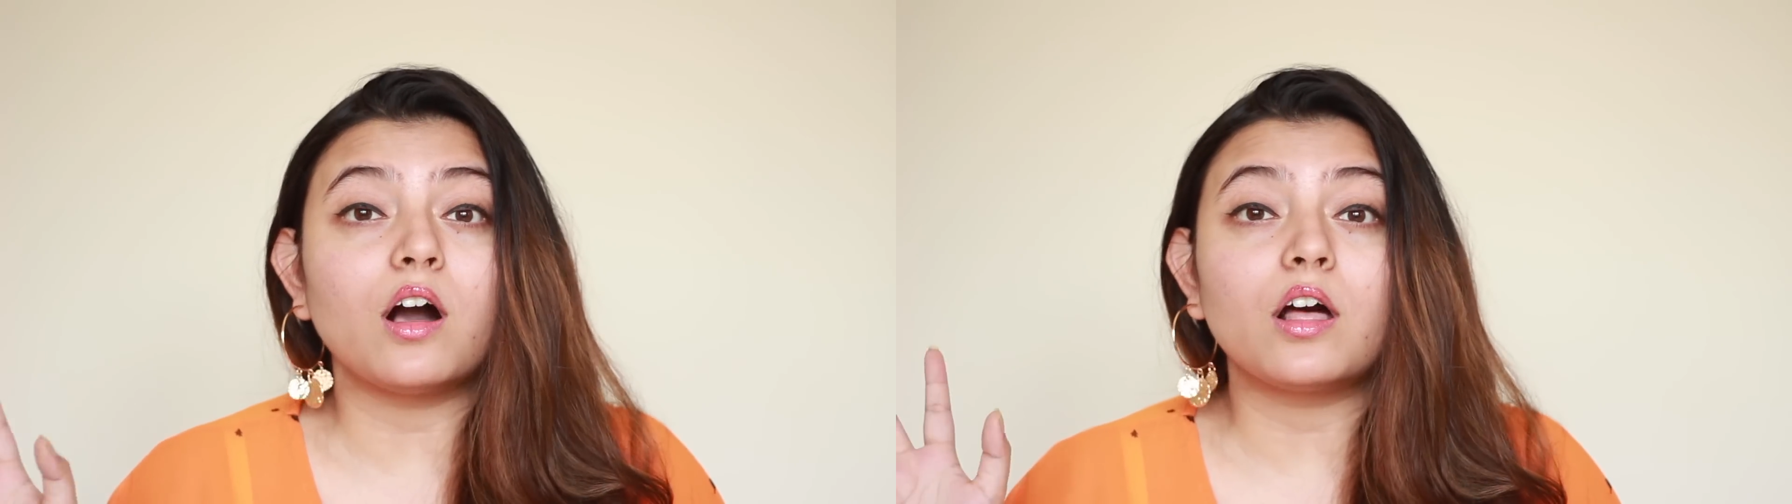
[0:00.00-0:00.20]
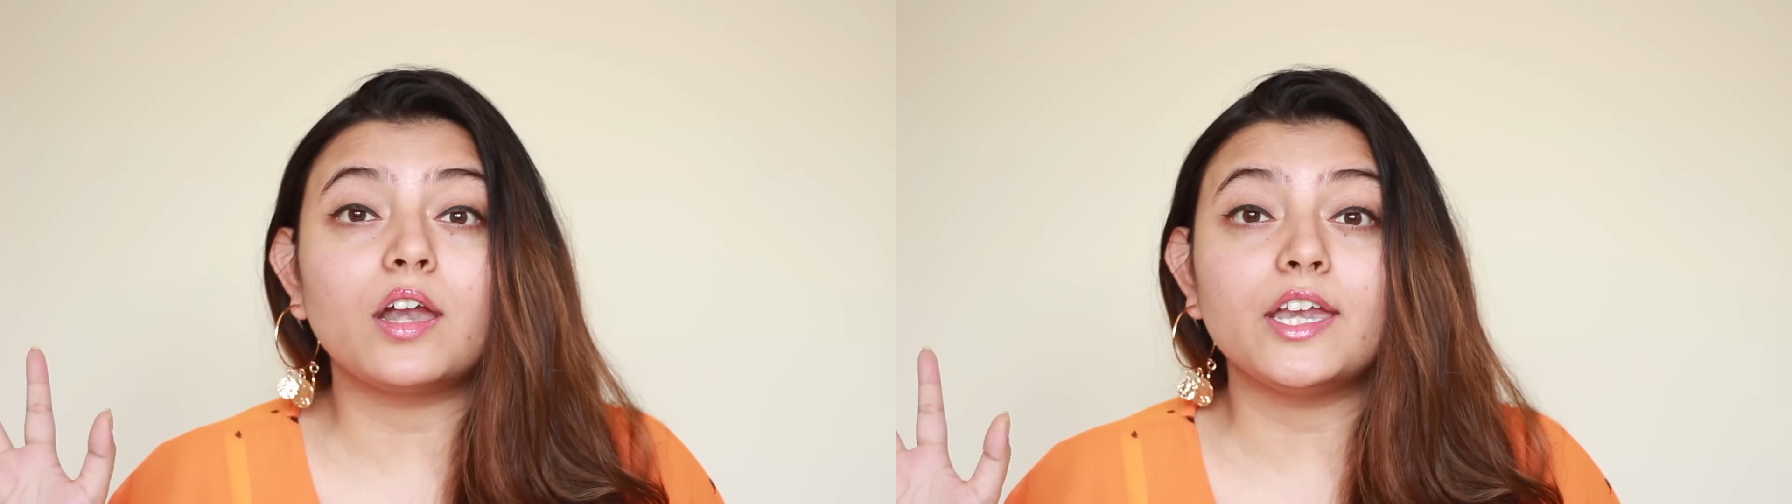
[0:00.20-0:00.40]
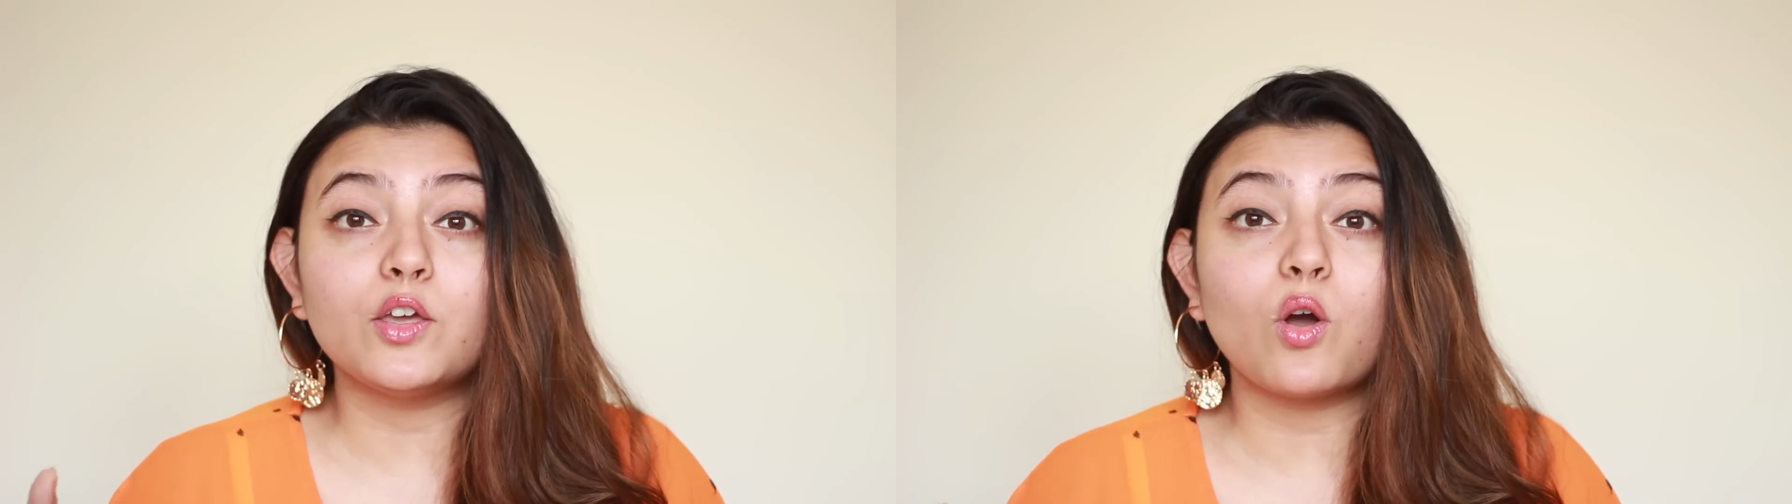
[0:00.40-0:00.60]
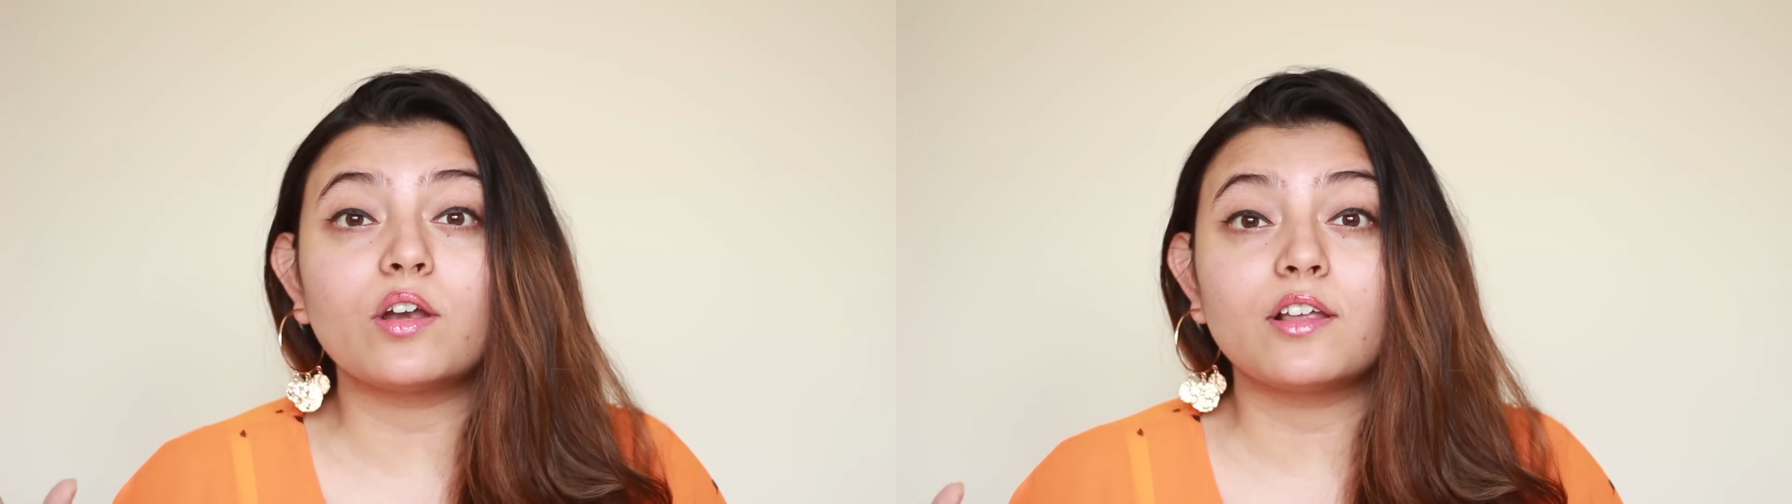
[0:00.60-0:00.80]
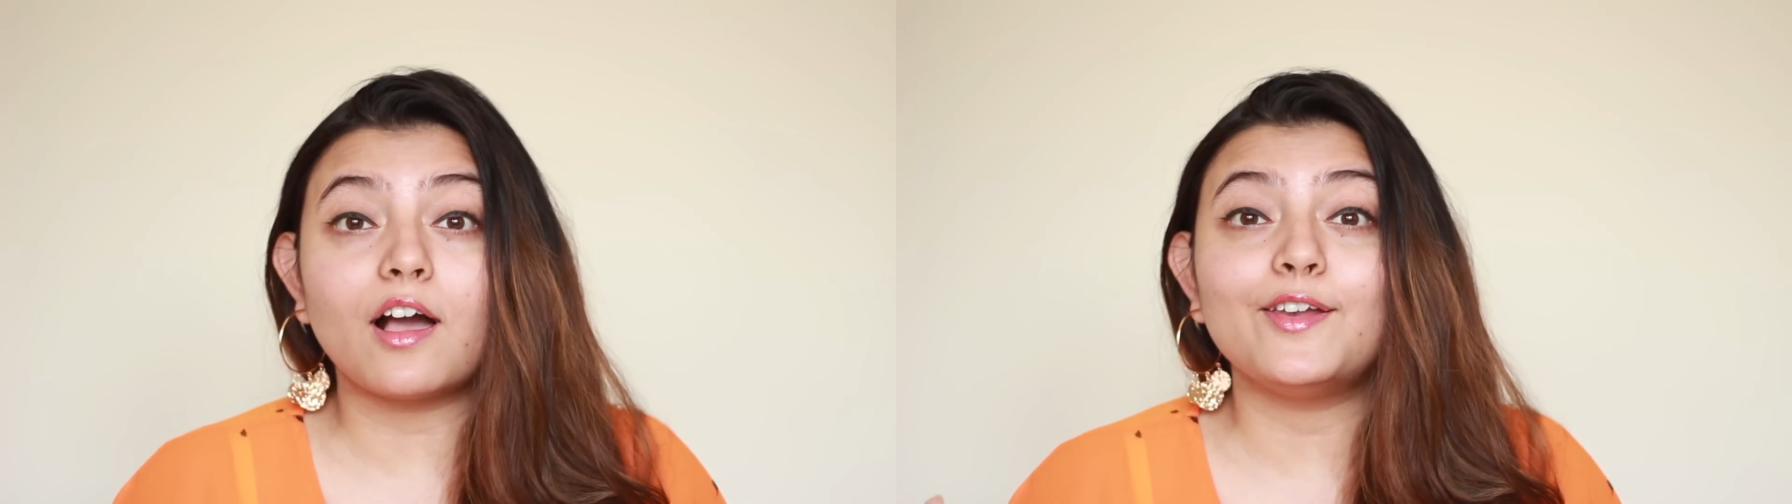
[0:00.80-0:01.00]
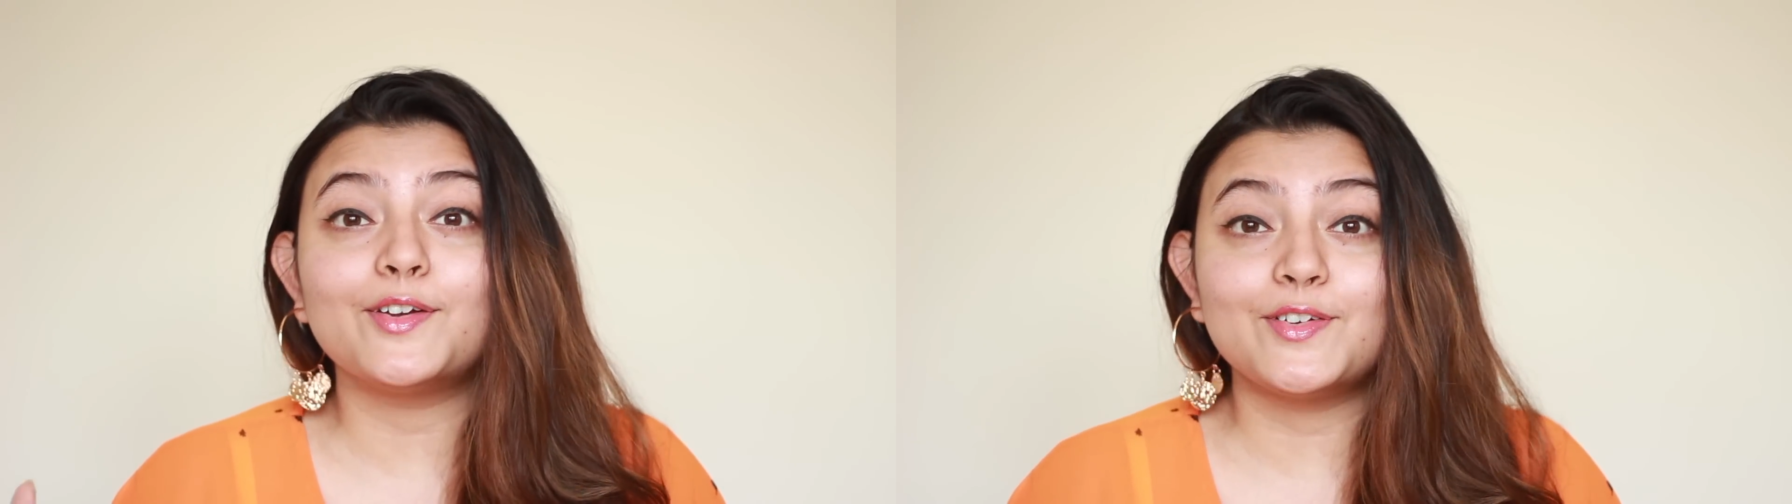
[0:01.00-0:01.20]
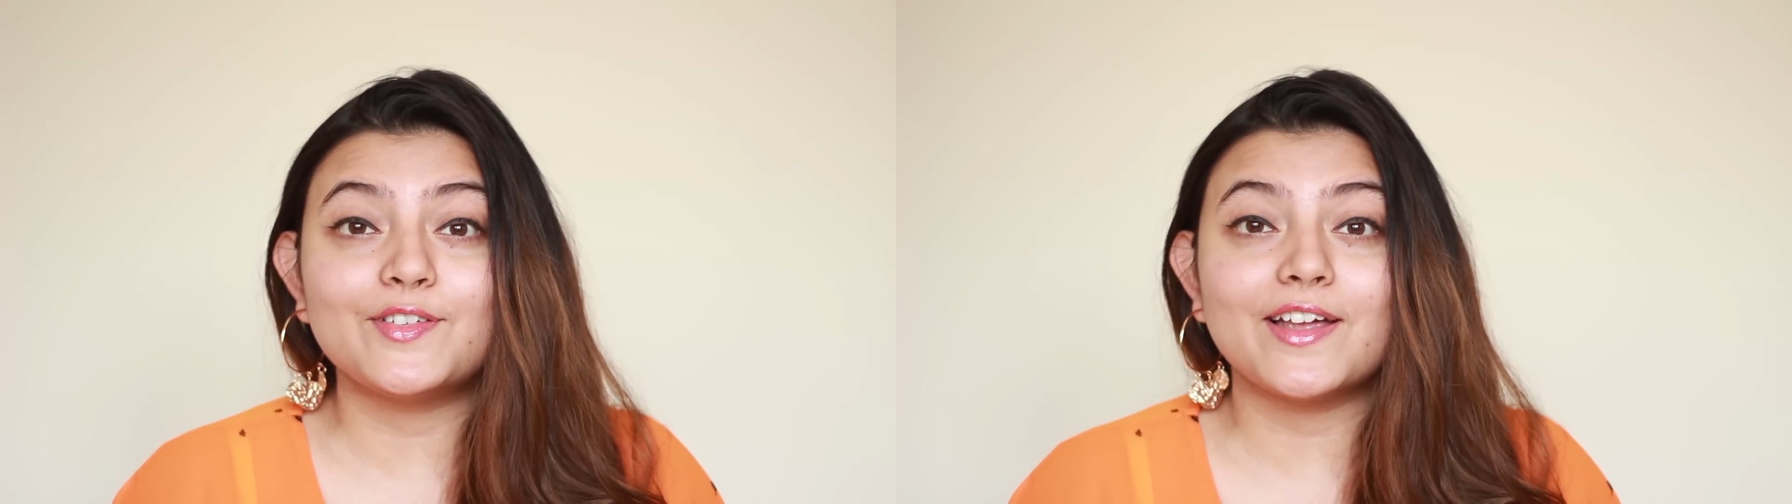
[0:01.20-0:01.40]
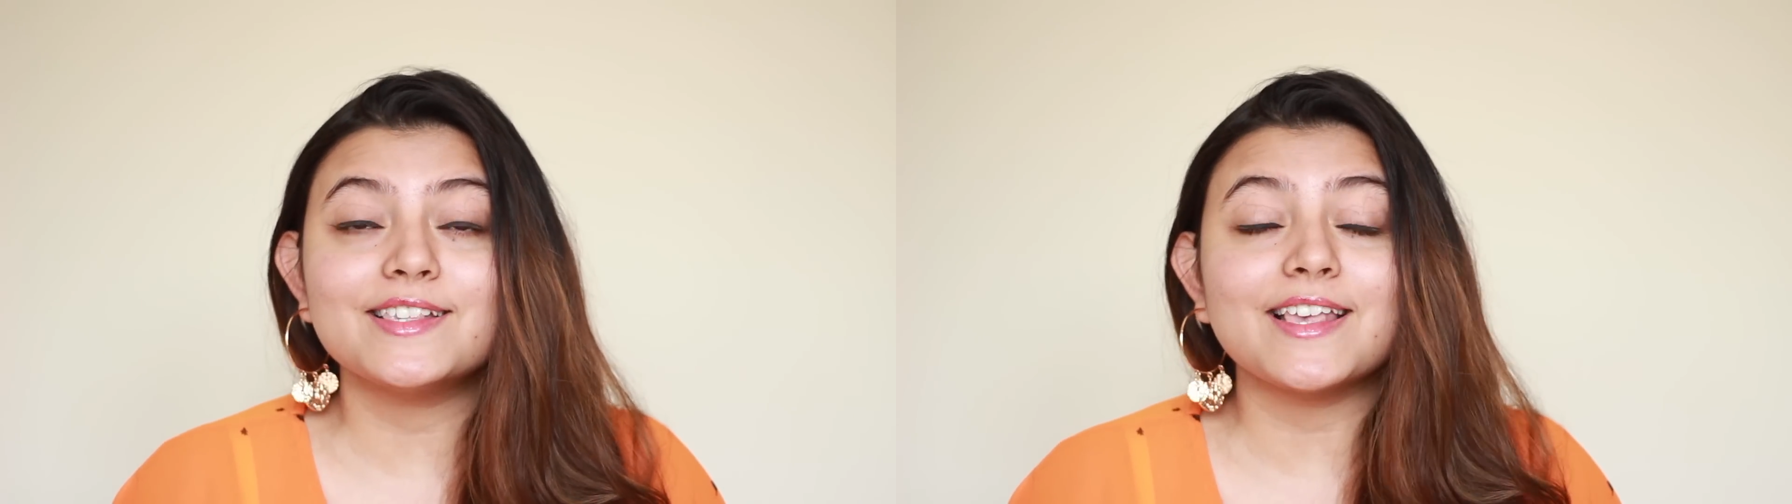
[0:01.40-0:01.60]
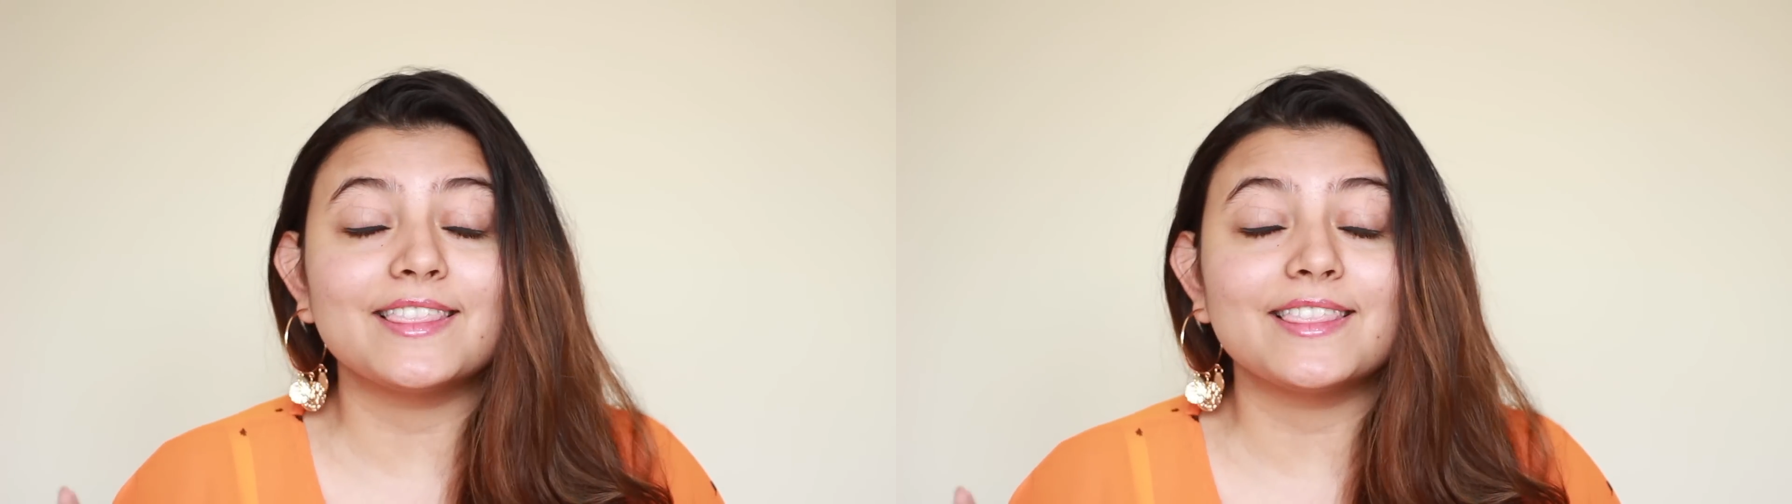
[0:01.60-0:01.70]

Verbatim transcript: a neon colored dress